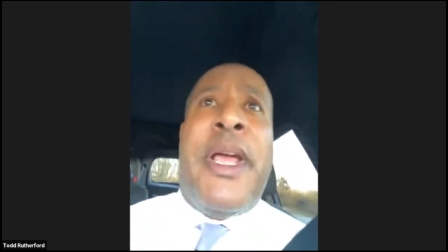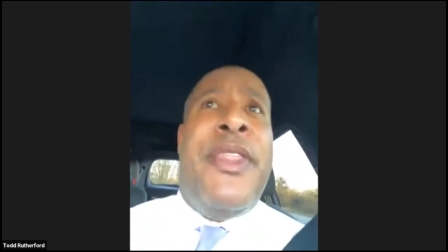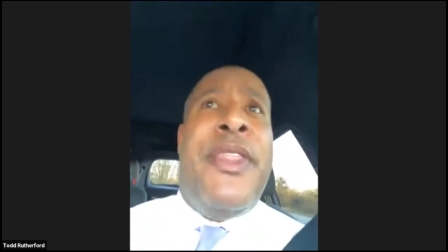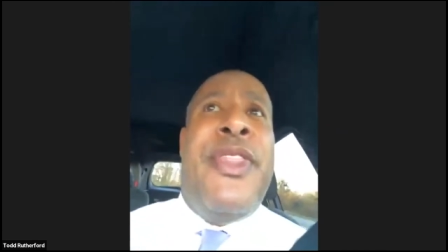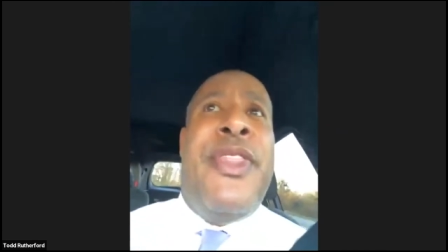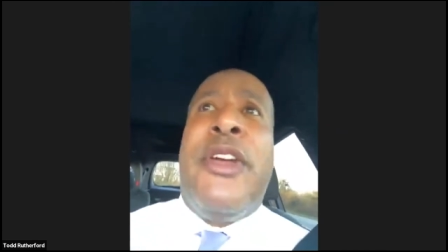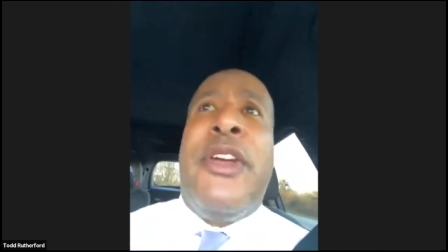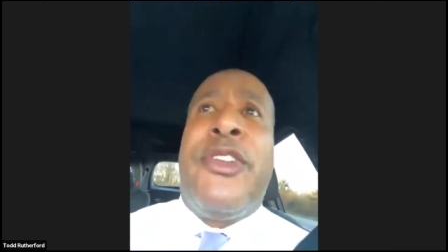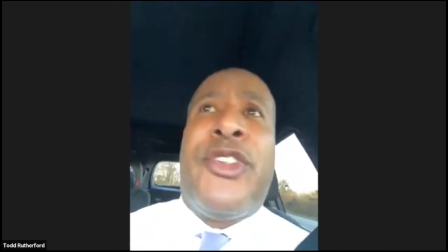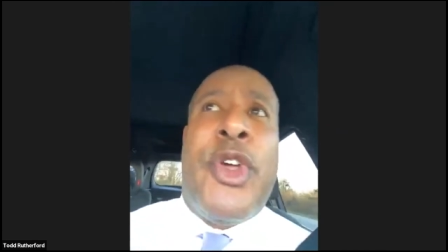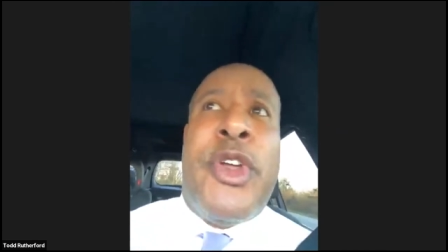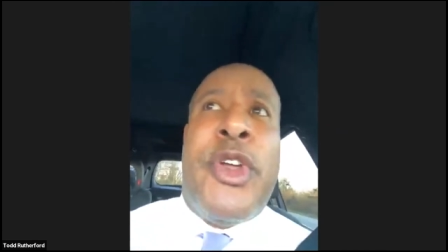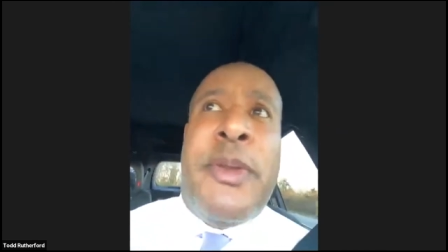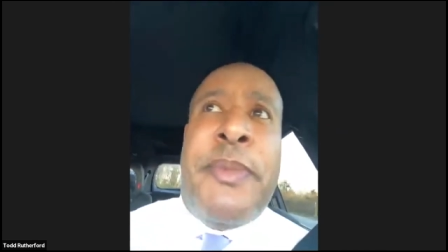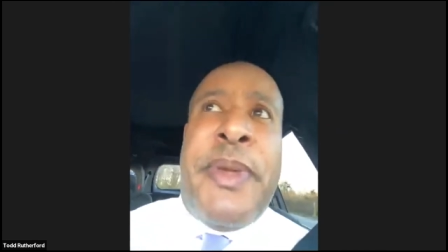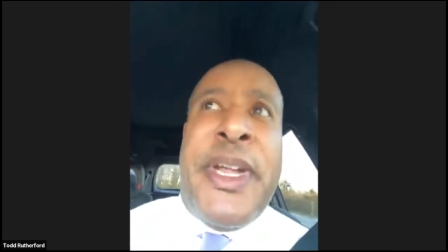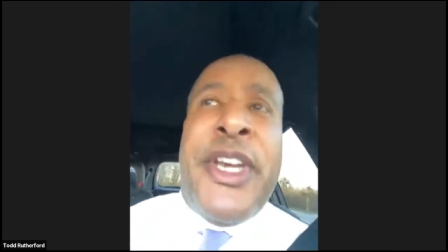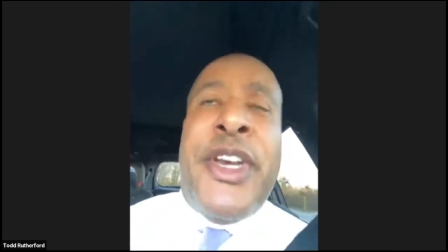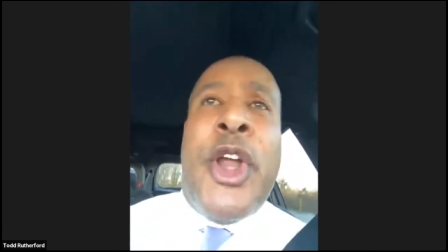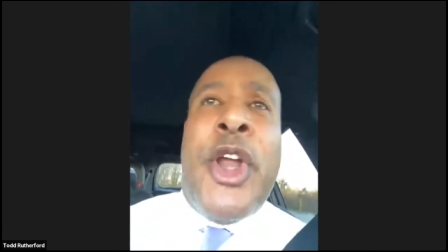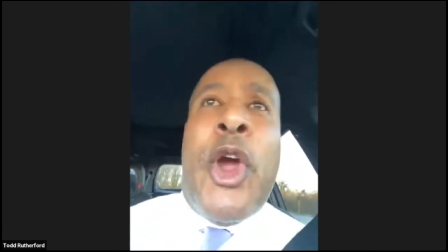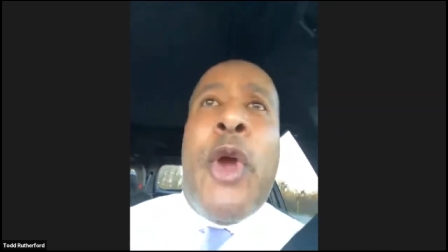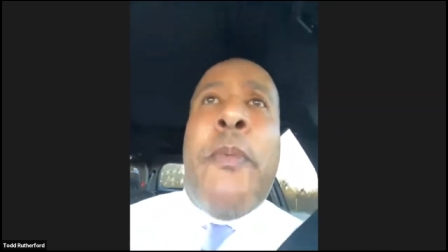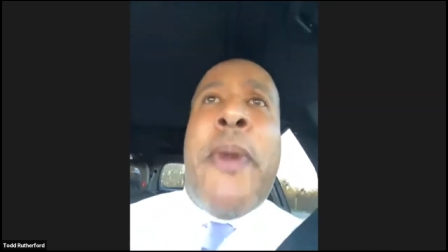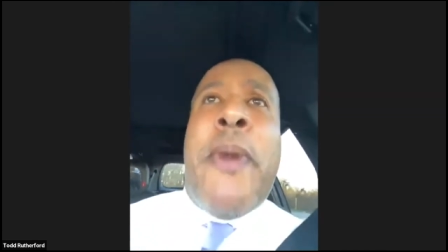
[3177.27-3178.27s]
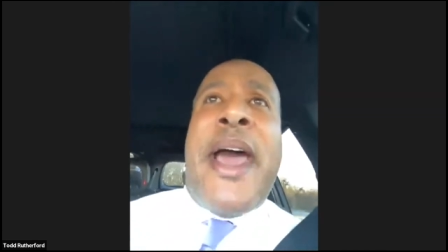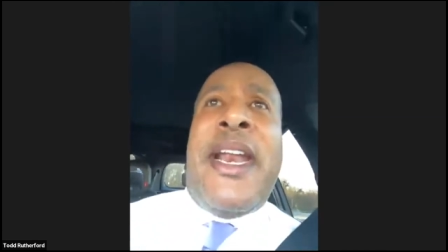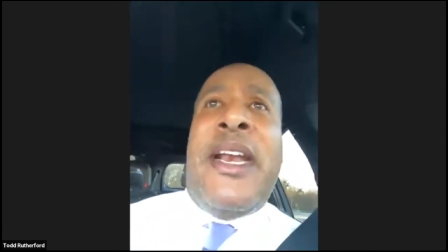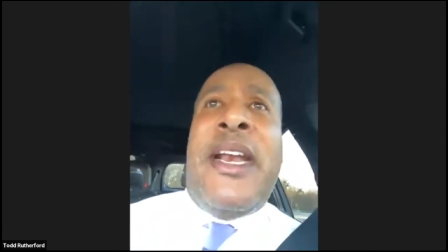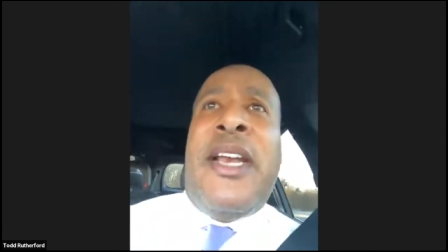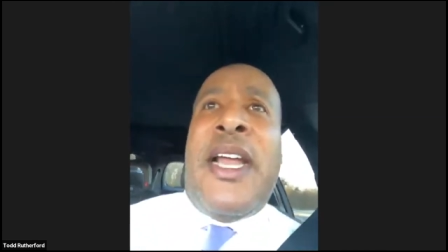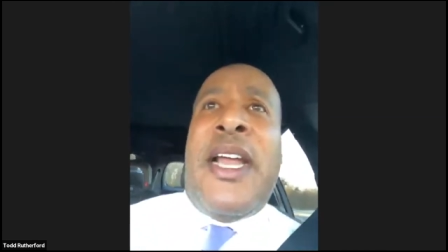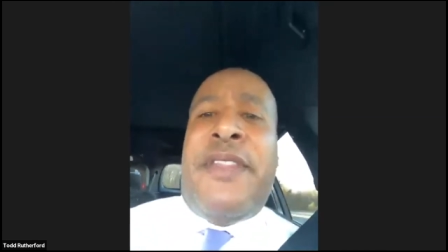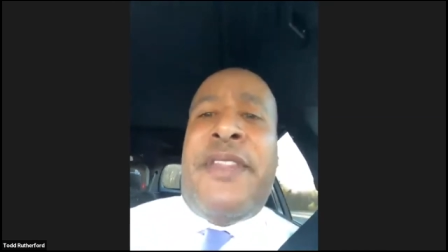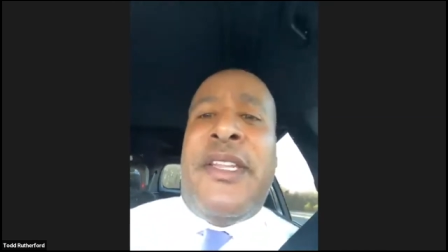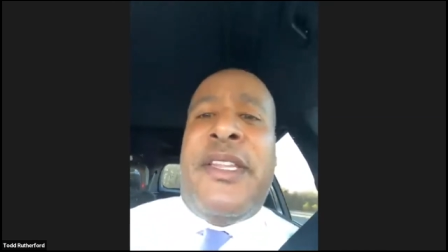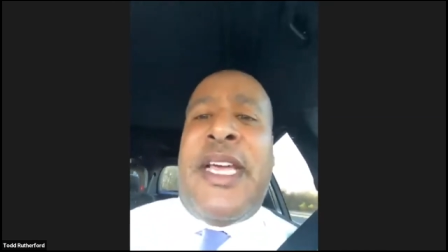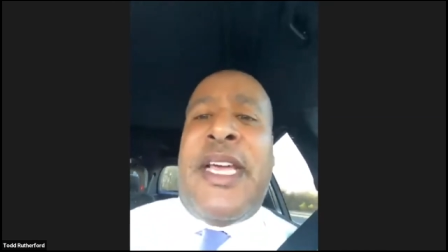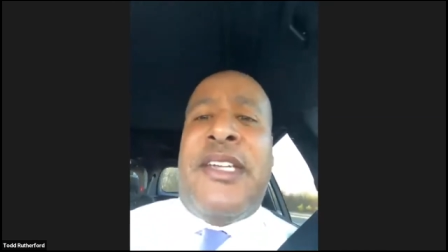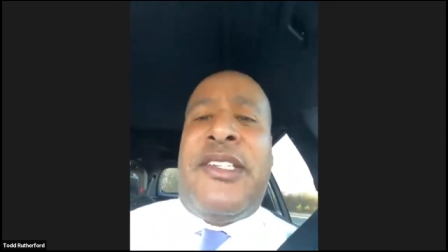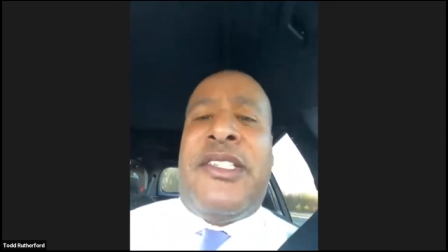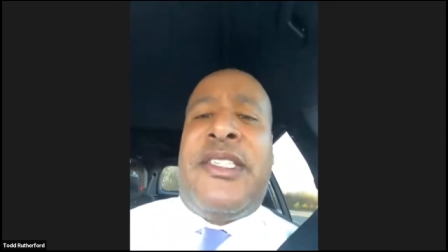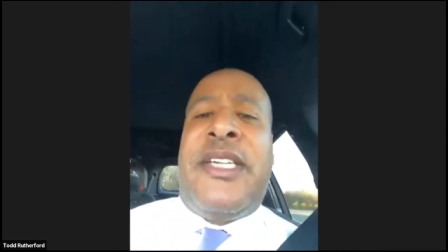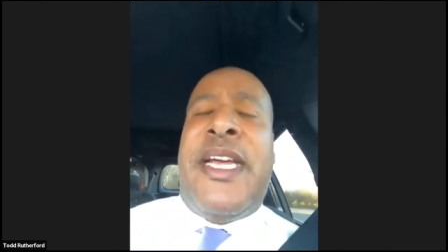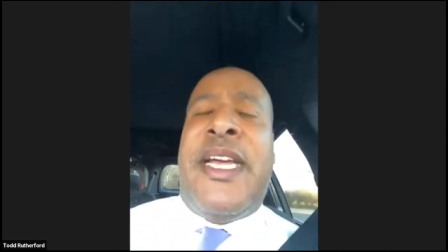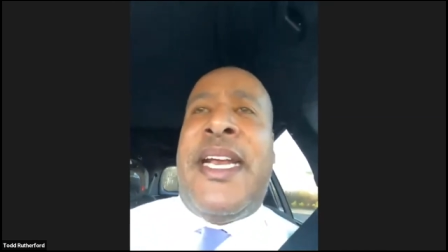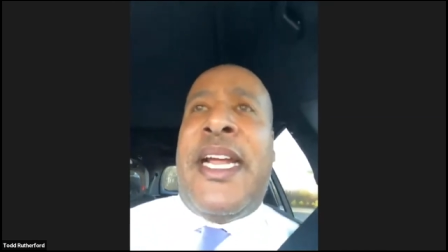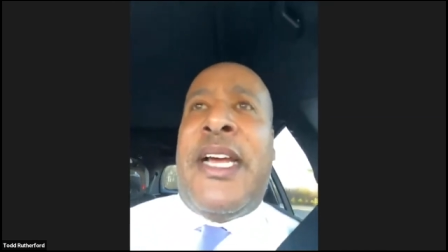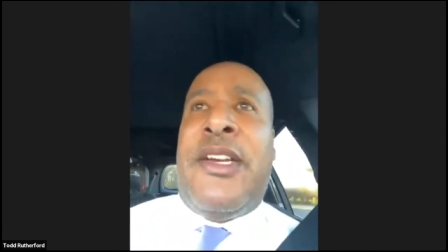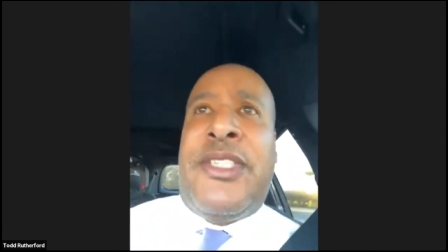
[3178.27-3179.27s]
and there's going to be nobody left at that
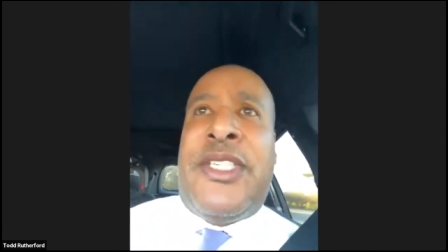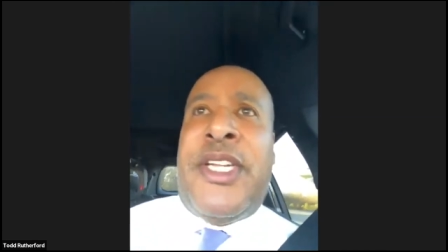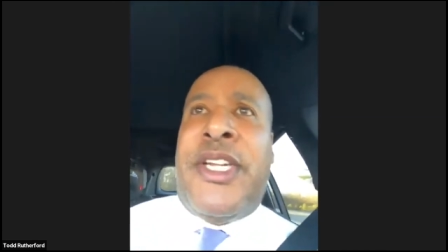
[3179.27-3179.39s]
state house